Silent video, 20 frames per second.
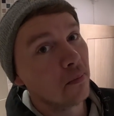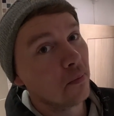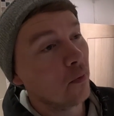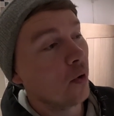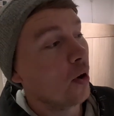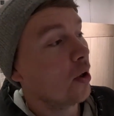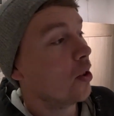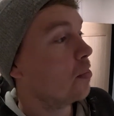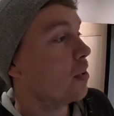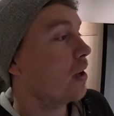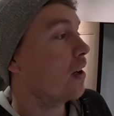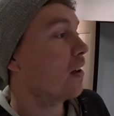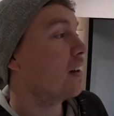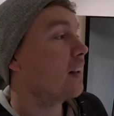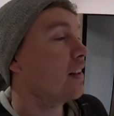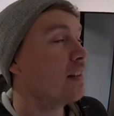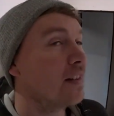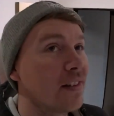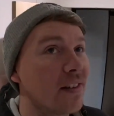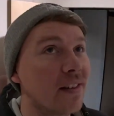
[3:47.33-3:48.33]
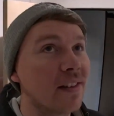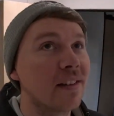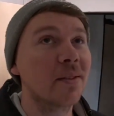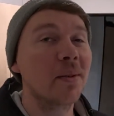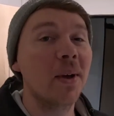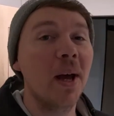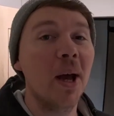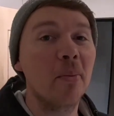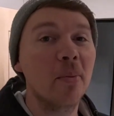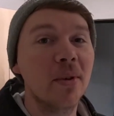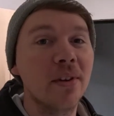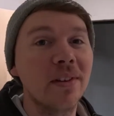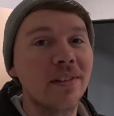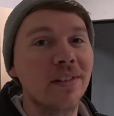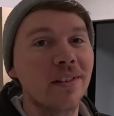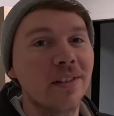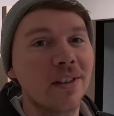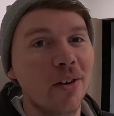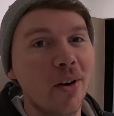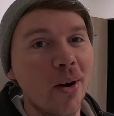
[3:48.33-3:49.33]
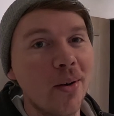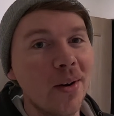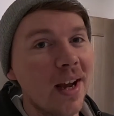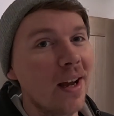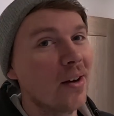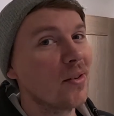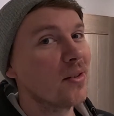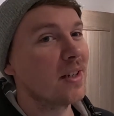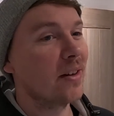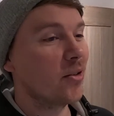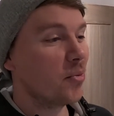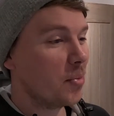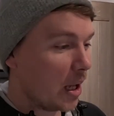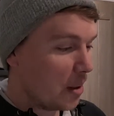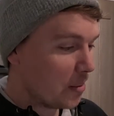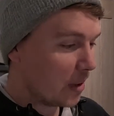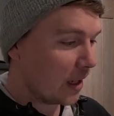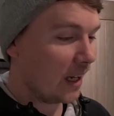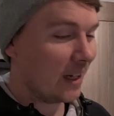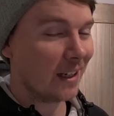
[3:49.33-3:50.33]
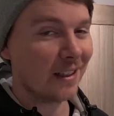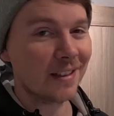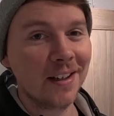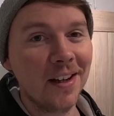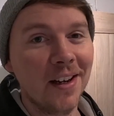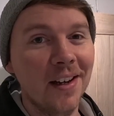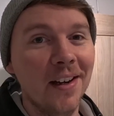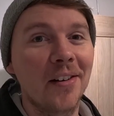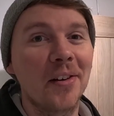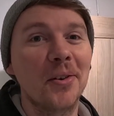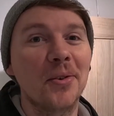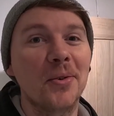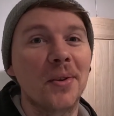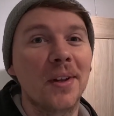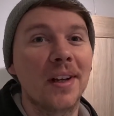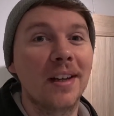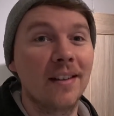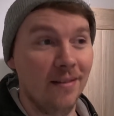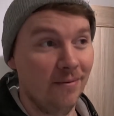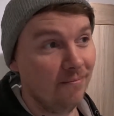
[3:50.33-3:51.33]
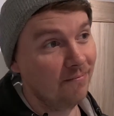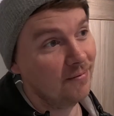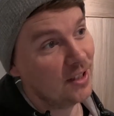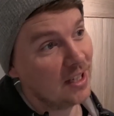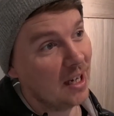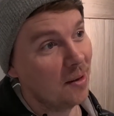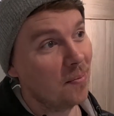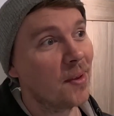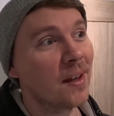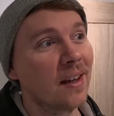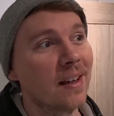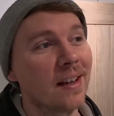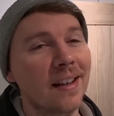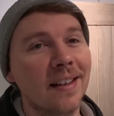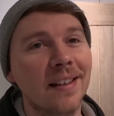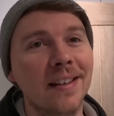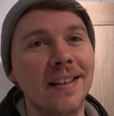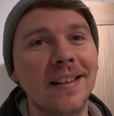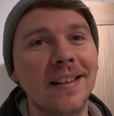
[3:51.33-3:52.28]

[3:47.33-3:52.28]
Rather be honest, that's what happens. Your own house, never buy a mechanic's car and all that. Same thing here.